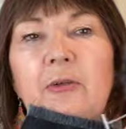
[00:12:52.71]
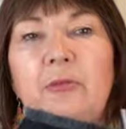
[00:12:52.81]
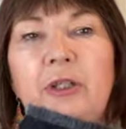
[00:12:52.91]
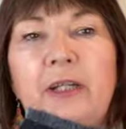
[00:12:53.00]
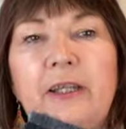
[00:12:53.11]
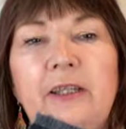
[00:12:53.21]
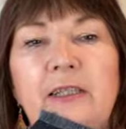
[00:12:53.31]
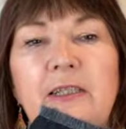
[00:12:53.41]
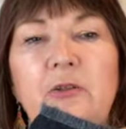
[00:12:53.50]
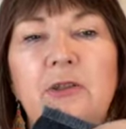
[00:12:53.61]
You get these
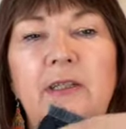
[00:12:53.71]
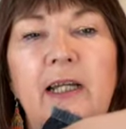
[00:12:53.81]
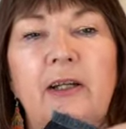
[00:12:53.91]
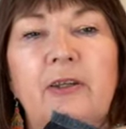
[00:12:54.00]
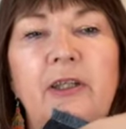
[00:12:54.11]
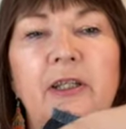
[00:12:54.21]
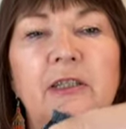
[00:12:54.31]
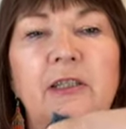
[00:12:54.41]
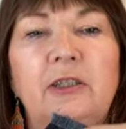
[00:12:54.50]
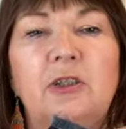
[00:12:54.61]
little tag things
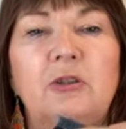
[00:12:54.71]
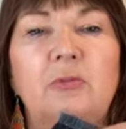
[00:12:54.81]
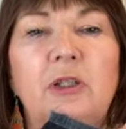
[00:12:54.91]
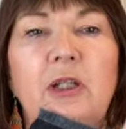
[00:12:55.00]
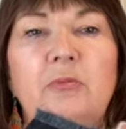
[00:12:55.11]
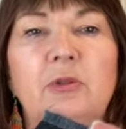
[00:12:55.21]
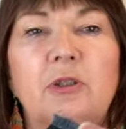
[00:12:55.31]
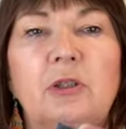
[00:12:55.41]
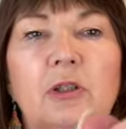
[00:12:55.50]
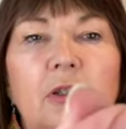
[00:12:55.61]
in sometimes.
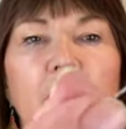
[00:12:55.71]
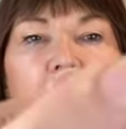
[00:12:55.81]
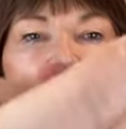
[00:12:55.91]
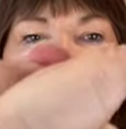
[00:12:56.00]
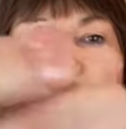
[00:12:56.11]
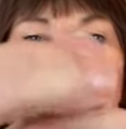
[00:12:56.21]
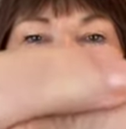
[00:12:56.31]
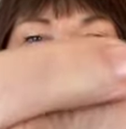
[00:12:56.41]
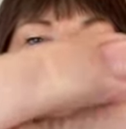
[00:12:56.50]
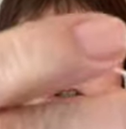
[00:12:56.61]

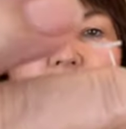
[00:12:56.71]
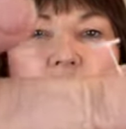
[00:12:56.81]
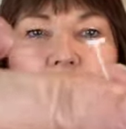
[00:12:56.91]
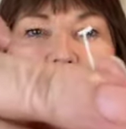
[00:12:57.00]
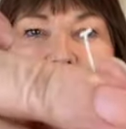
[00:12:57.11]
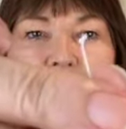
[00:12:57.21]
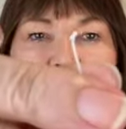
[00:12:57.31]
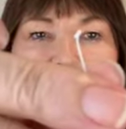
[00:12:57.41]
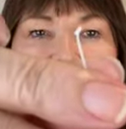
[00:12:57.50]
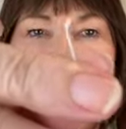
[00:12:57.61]
So
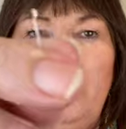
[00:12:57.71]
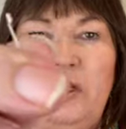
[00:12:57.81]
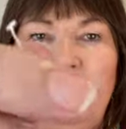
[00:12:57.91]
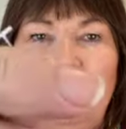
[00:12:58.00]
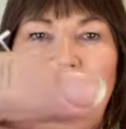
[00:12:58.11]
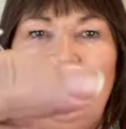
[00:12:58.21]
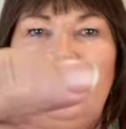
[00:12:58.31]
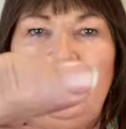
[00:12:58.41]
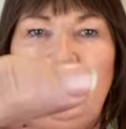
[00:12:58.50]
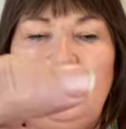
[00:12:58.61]
just be careful of
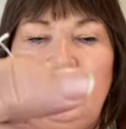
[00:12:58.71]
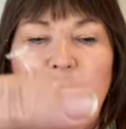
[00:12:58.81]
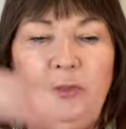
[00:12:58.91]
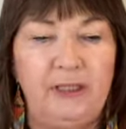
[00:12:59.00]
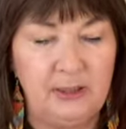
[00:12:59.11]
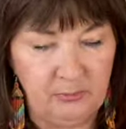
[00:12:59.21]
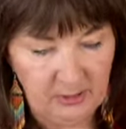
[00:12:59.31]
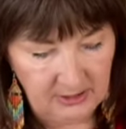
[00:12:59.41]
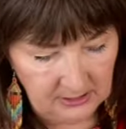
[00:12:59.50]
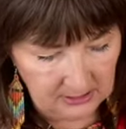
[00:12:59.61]
these little bits and
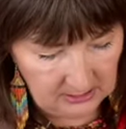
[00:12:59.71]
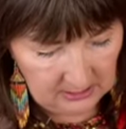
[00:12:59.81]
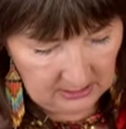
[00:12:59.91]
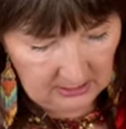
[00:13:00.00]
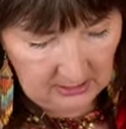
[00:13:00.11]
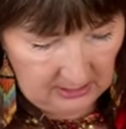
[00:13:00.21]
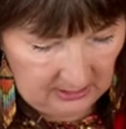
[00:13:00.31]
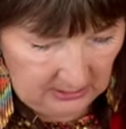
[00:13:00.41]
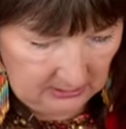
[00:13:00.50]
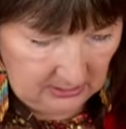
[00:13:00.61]
pieces,
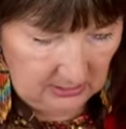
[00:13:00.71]
and